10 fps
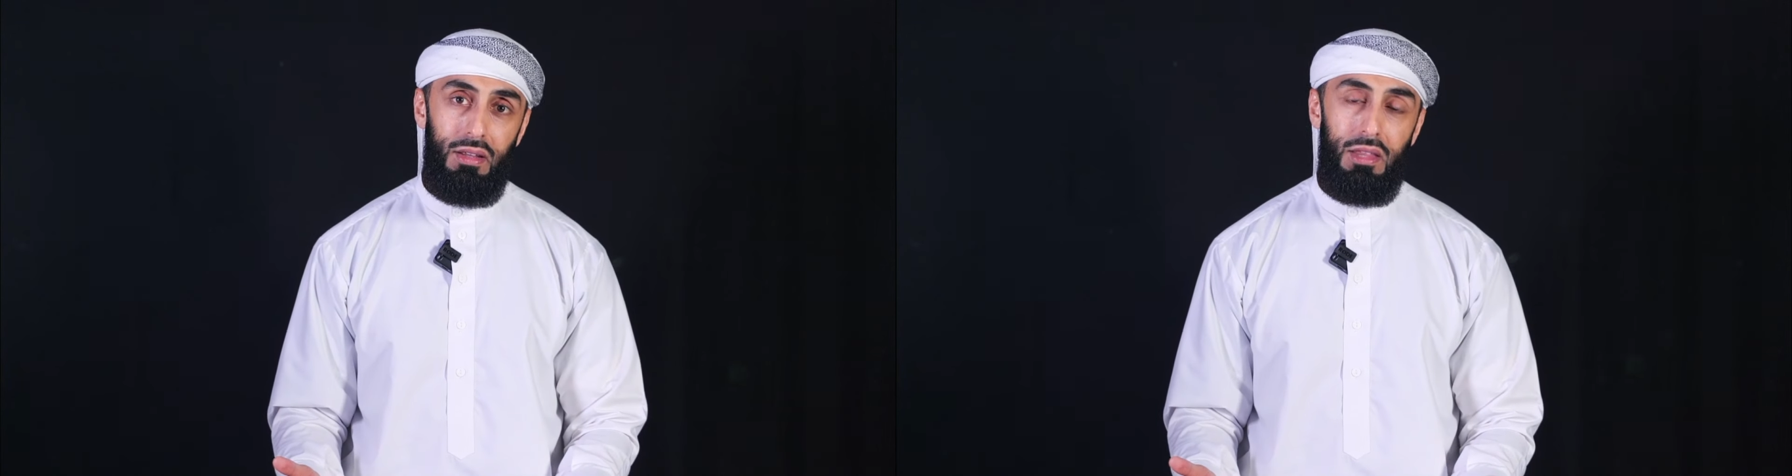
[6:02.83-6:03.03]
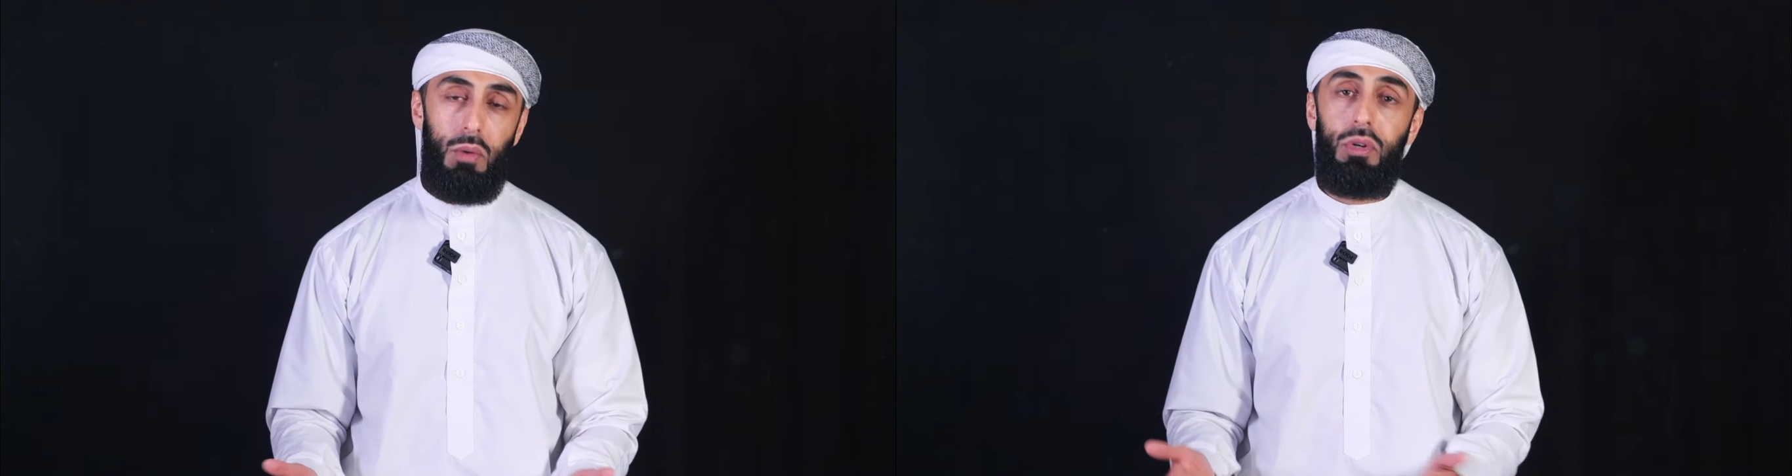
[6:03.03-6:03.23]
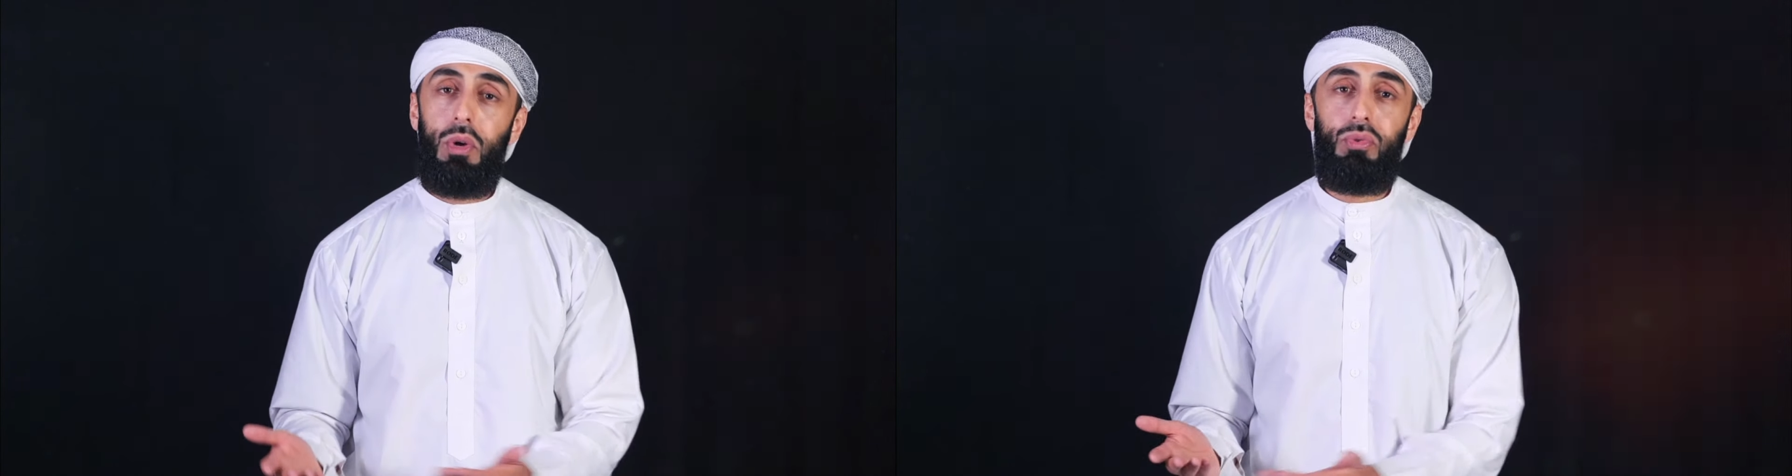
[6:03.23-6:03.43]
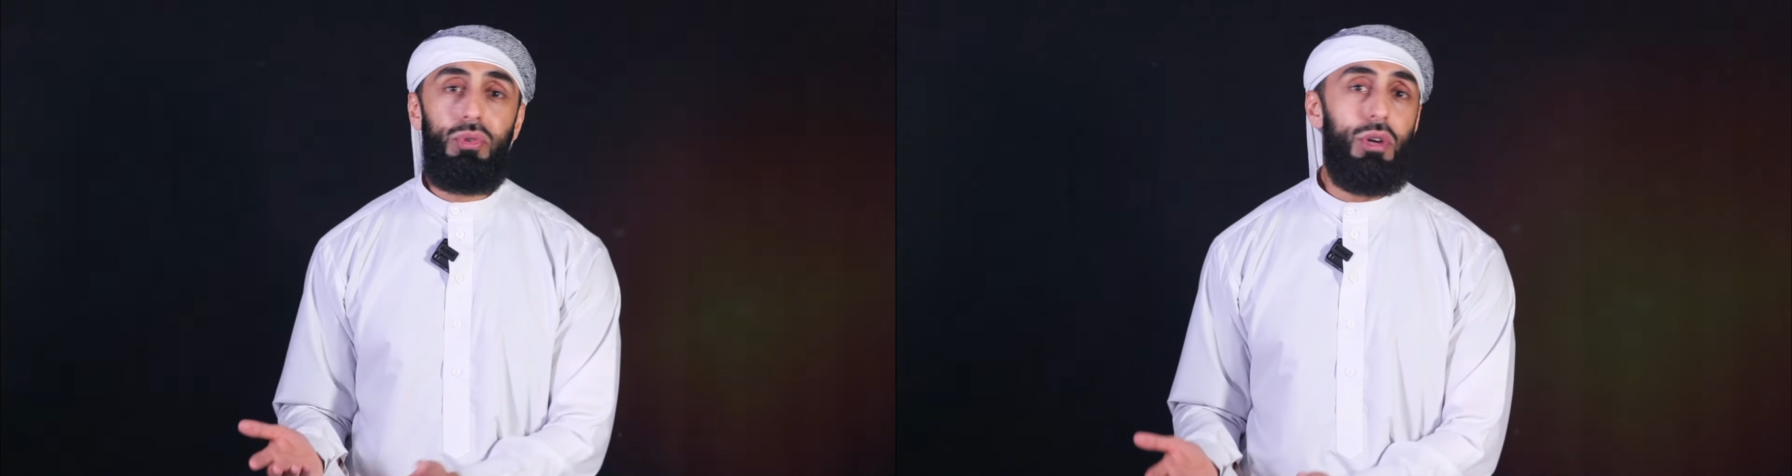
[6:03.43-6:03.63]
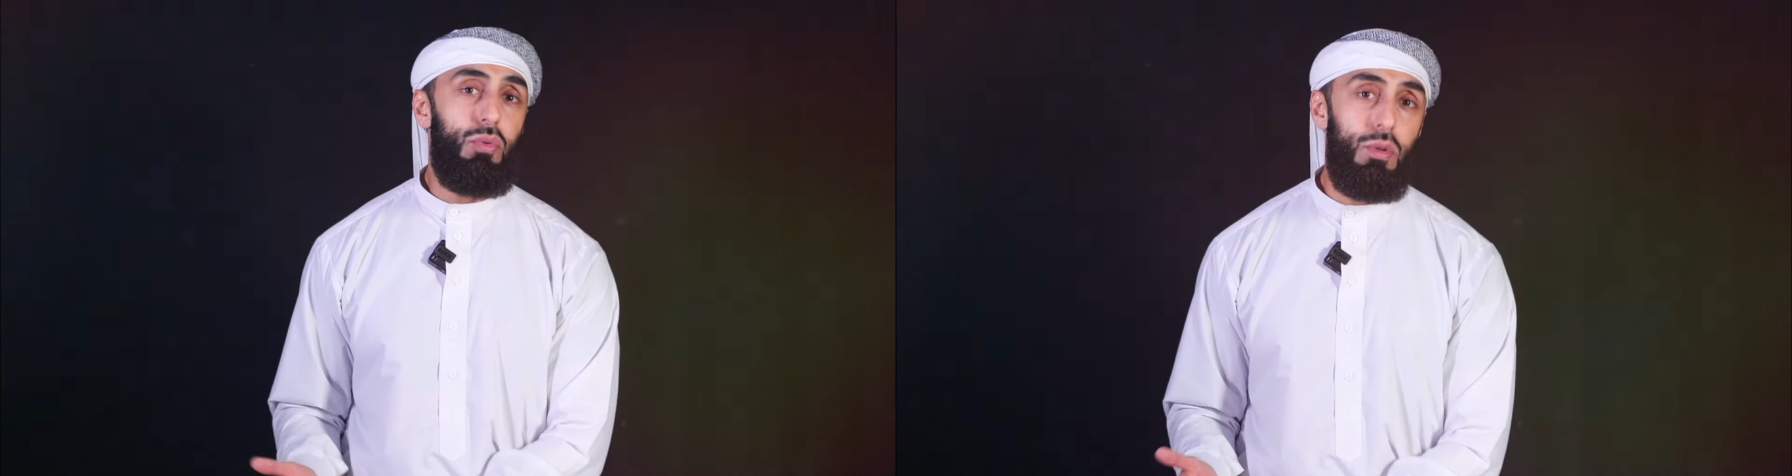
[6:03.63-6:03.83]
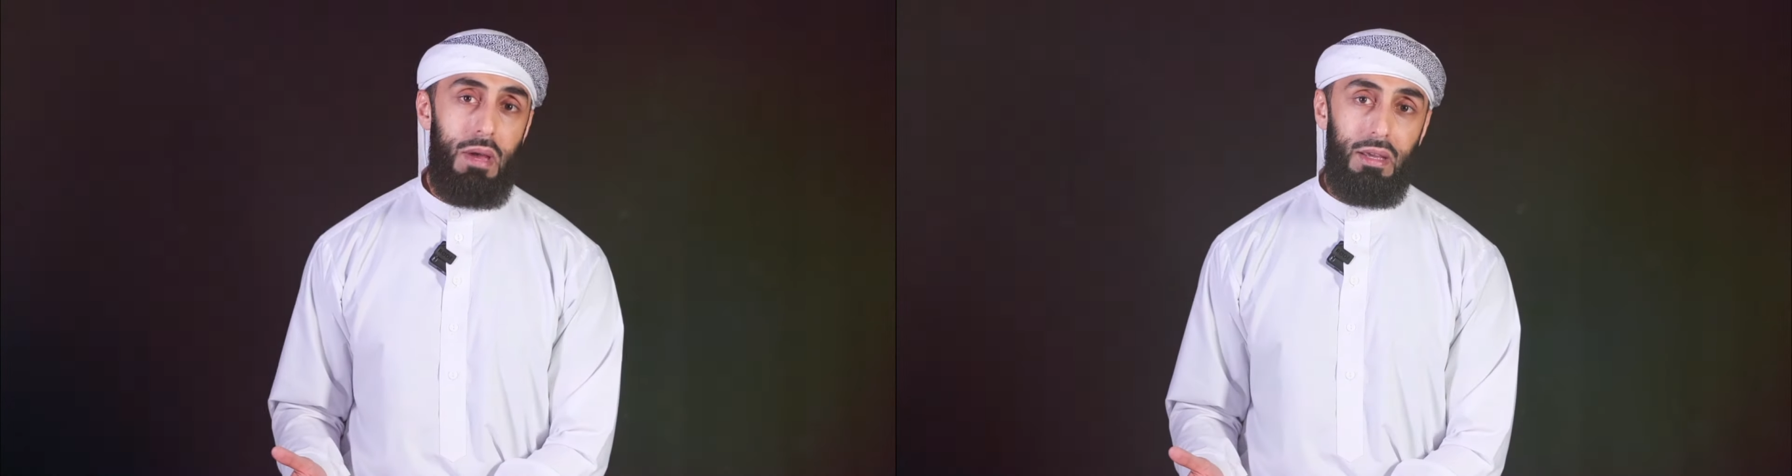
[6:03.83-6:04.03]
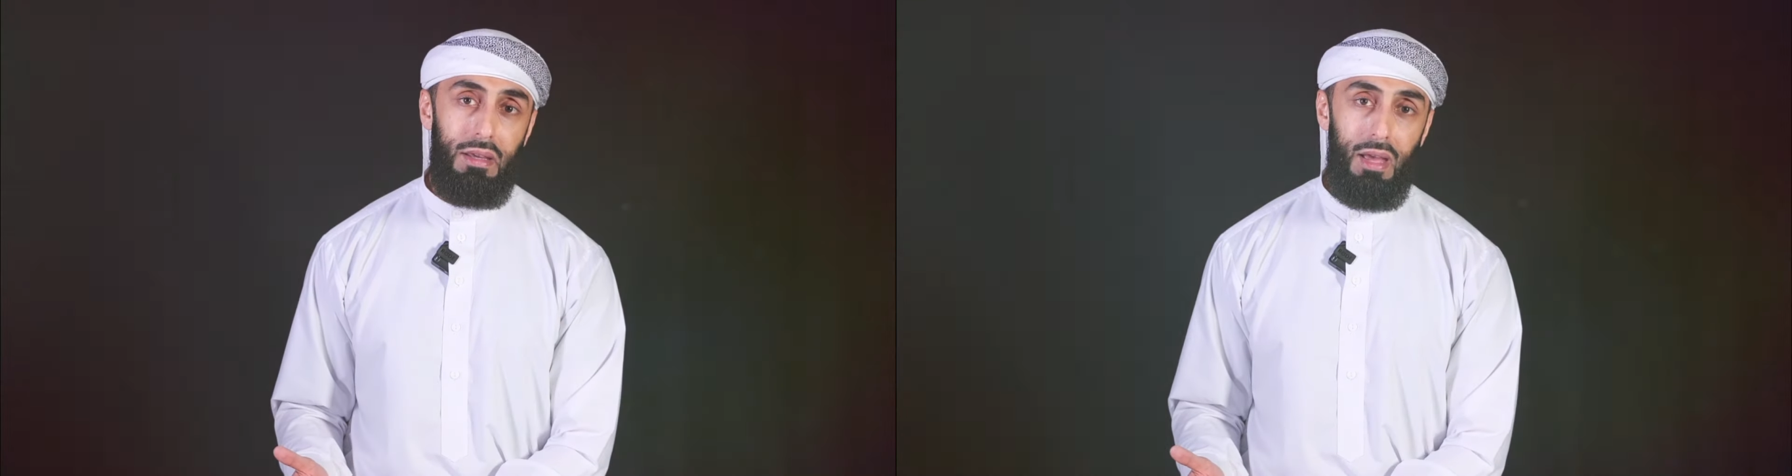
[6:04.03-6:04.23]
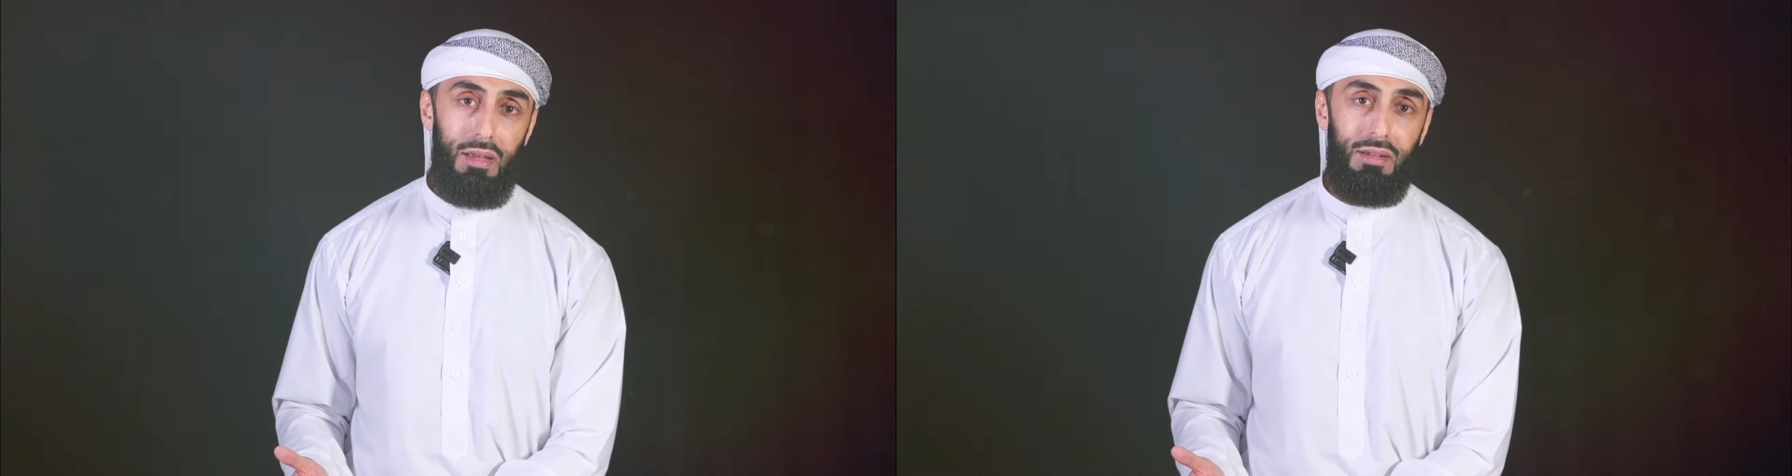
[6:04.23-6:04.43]
that we're going to go to
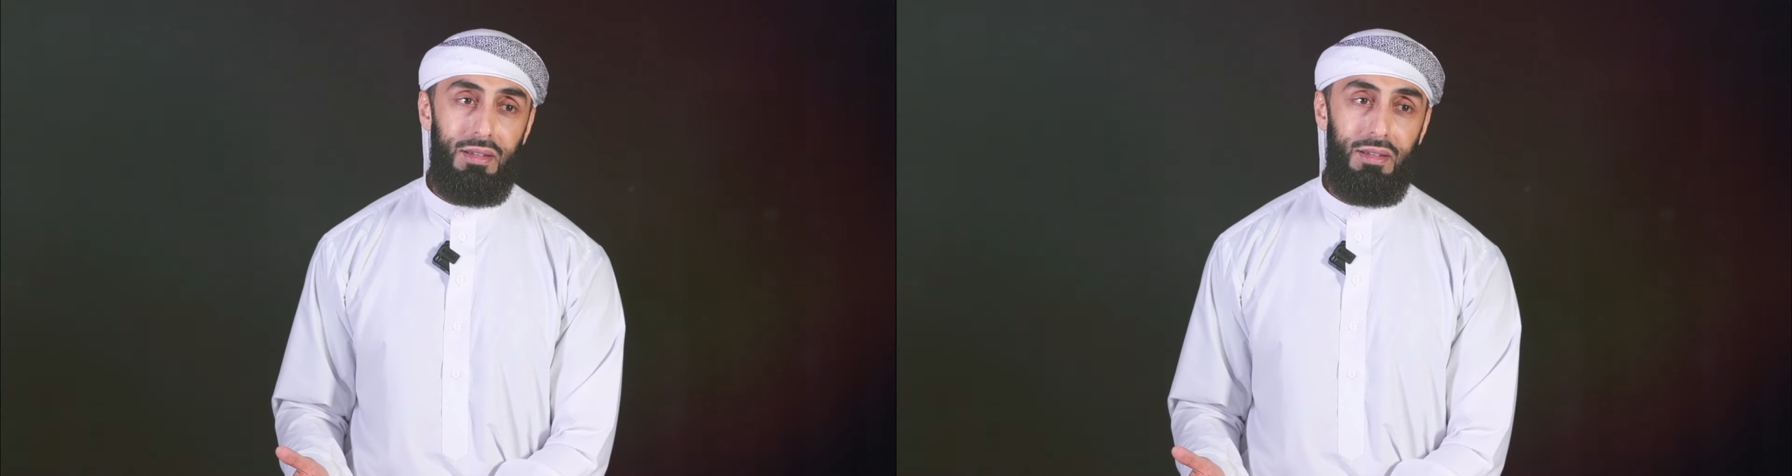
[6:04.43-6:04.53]
Mecca